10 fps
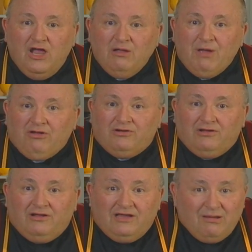about
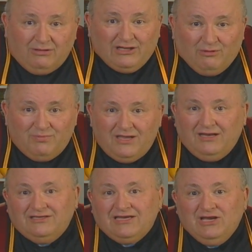him a little bit
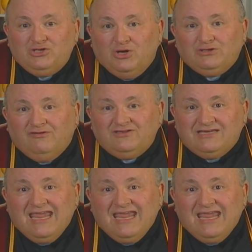and St. Joseph's Day